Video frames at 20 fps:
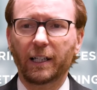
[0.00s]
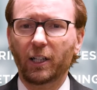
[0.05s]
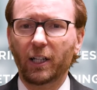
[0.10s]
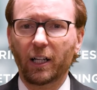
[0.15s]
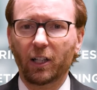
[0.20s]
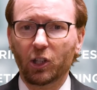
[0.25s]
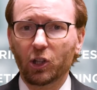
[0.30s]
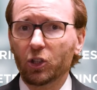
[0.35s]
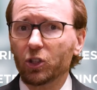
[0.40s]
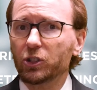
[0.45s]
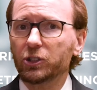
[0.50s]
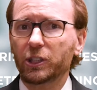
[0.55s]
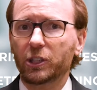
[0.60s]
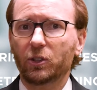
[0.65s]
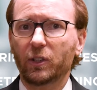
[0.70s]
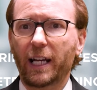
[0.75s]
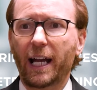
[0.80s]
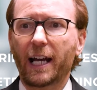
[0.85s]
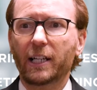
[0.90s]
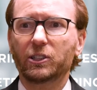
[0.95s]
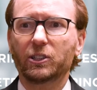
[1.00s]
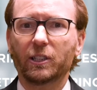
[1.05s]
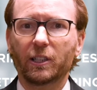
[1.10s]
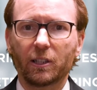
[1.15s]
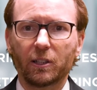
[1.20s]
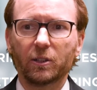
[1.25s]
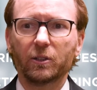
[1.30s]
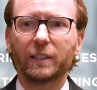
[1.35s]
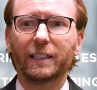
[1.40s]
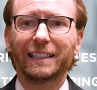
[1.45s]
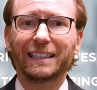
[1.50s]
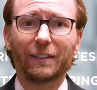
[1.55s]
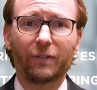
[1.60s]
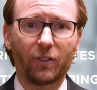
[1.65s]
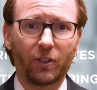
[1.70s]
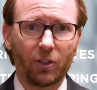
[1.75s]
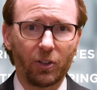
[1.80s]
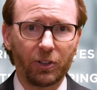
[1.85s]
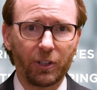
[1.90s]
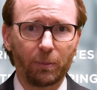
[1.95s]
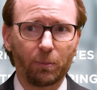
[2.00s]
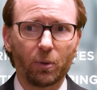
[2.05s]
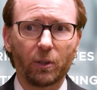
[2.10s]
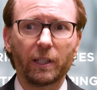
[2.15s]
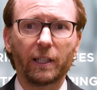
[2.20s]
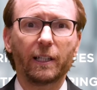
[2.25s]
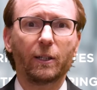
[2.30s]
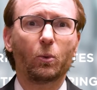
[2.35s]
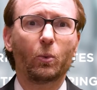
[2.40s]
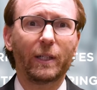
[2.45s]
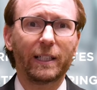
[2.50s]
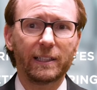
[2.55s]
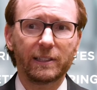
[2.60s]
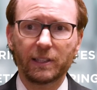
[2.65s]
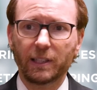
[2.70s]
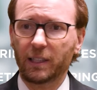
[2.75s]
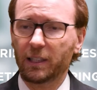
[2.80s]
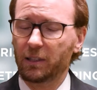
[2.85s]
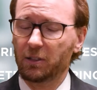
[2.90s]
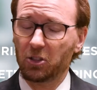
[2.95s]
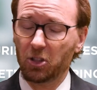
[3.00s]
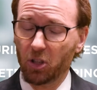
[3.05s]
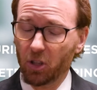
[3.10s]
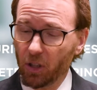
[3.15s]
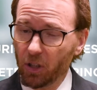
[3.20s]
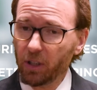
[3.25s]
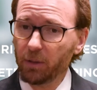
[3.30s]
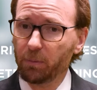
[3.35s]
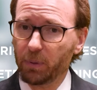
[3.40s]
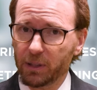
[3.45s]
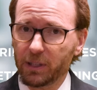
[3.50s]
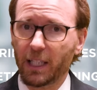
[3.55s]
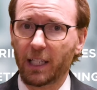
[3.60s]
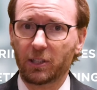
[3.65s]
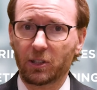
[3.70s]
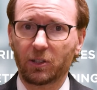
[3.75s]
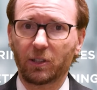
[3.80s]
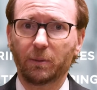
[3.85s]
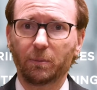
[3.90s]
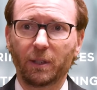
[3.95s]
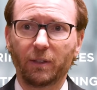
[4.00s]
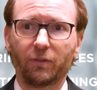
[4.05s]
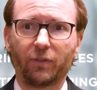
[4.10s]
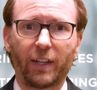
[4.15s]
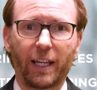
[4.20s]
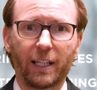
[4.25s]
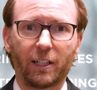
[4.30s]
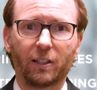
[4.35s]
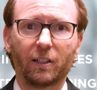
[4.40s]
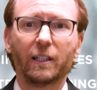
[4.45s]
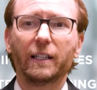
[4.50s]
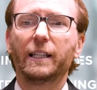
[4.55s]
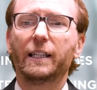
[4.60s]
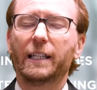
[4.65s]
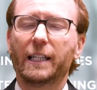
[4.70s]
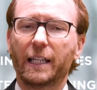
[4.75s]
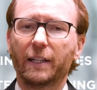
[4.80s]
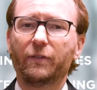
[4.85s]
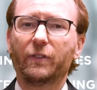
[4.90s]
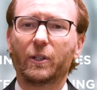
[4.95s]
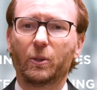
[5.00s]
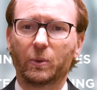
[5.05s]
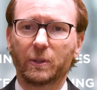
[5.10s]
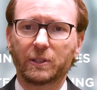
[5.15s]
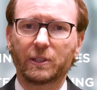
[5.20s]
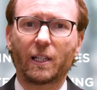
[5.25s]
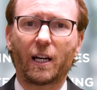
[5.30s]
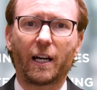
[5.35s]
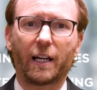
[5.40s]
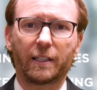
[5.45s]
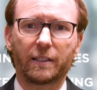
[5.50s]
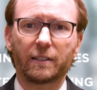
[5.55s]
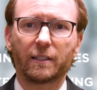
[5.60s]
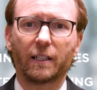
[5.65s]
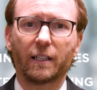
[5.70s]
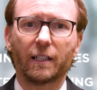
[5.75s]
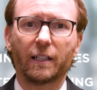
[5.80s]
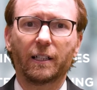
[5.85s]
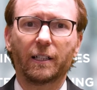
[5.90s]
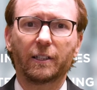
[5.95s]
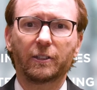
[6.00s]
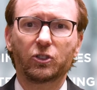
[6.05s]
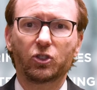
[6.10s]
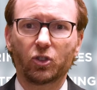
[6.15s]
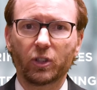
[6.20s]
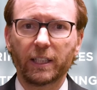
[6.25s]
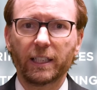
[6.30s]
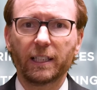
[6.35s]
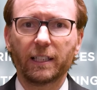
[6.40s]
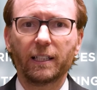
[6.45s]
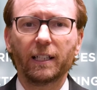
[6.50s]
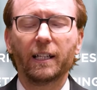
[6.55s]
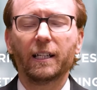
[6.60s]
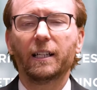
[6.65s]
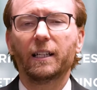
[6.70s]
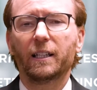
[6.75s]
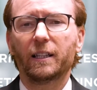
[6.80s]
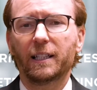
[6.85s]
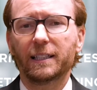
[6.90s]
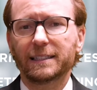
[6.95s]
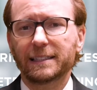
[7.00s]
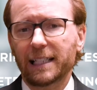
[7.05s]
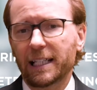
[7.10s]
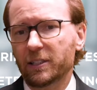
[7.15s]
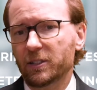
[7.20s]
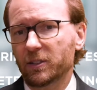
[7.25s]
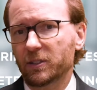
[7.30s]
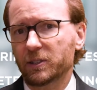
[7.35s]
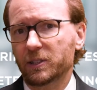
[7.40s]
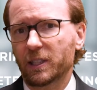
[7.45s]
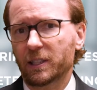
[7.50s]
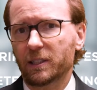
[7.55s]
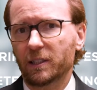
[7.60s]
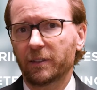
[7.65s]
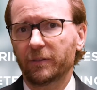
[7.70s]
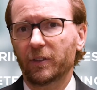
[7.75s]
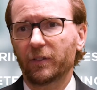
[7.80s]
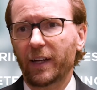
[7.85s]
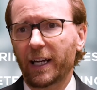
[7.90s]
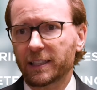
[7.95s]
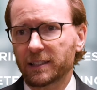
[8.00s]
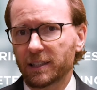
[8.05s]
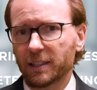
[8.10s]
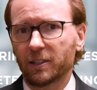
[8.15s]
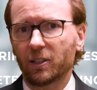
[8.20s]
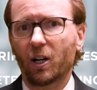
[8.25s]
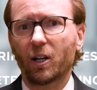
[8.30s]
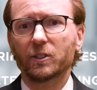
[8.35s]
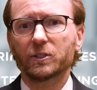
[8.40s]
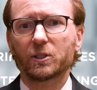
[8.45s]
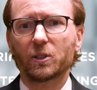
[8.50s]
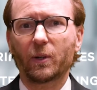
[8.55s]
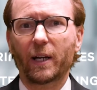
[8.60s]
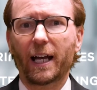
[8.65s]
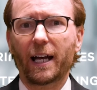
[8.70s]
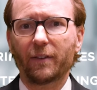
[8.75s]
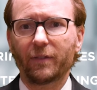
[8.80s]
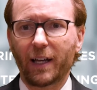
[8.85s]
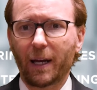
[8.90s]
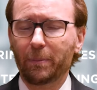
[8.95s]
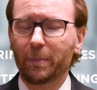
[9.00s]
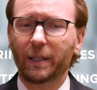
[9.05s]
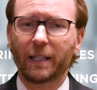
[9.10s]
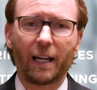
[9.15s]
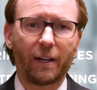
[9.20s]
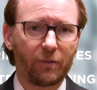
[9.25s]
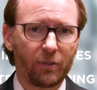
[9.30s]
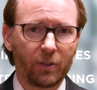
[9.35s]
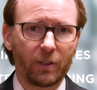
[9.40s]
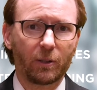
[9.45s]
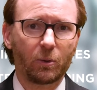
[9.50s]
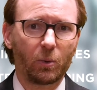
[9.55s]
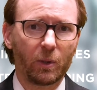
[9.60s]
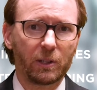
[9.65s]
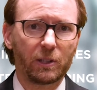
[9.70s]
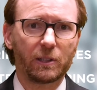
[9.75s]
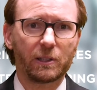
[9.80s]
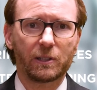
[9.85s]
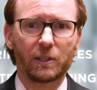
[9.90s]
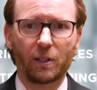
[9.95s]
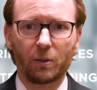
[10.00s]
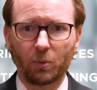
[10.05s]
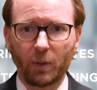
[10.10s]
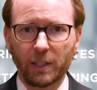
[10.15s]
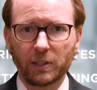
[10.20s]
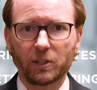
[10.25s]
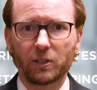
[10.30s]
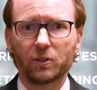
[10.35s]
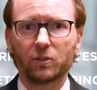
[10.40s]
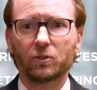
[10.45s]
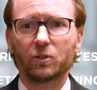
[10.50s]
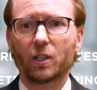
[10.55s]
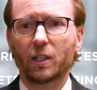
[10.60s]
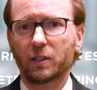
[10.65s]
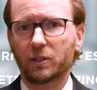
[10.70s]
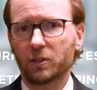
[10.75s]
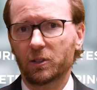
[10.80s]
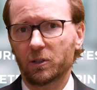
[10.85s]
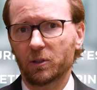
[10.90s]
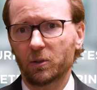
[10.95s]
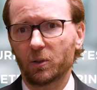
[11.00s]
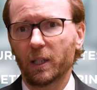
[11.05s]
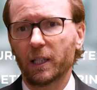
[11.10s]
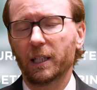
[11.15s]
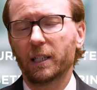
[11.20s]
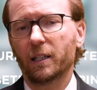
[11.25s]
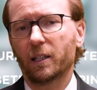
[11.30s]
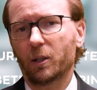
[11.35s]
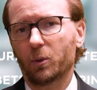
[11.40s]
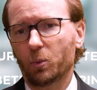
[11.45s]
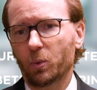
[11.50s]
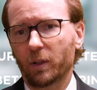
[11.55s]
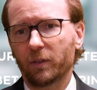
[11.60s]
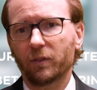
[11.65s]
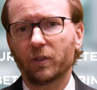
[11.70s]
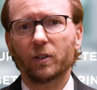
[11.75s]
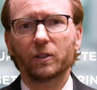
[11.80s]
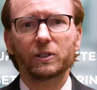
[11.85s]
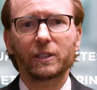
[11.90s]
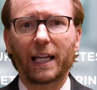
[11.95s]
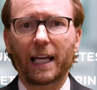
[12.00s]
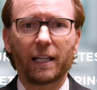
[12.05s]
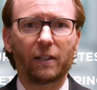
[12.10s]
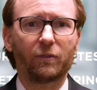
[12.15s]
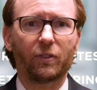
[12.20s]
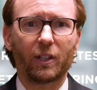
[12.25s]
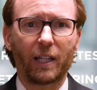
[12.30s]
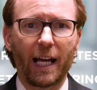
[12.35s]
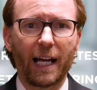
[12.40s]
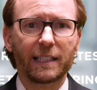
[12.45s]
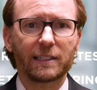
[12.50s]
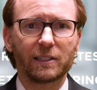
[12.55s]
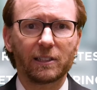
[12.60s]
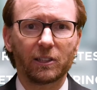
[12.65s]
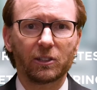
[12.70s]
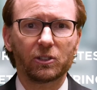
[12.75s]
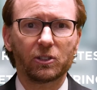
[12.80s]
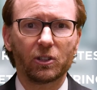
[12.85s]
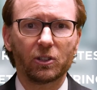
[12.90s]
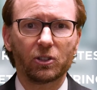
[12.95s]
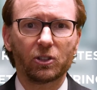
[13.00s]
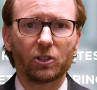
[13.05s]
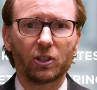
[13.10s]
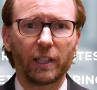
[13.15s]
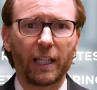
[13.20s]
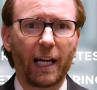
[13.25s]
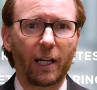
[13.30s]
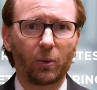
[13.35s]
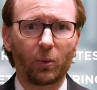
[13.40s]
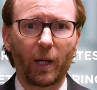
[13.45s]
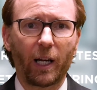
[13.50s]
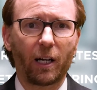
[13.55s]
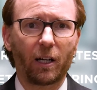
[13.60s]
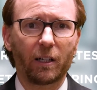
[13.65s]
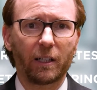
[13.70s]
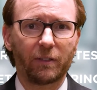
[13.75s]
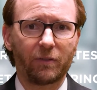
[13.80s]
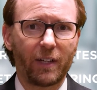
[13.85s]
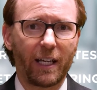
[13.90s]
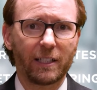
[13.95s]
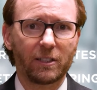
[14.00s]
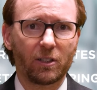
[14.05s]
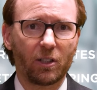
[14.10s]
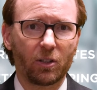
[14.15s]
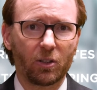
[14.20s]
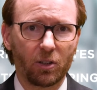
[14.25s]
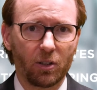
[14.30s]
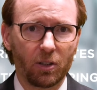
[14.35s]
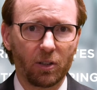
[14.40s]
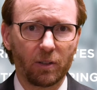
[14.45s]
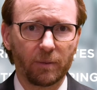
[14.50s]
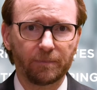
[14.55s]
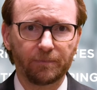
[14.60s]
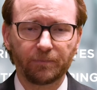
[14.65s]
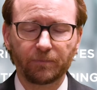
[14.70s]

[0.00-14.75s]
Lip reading: allergic reaction, including difficulty breathing, wheezing, and could potentially be fatal if it was not treated. The centers that deliver vaccine also have epinephrine, which is the rescue drug to reverse anaphylaxis should that rare event occur.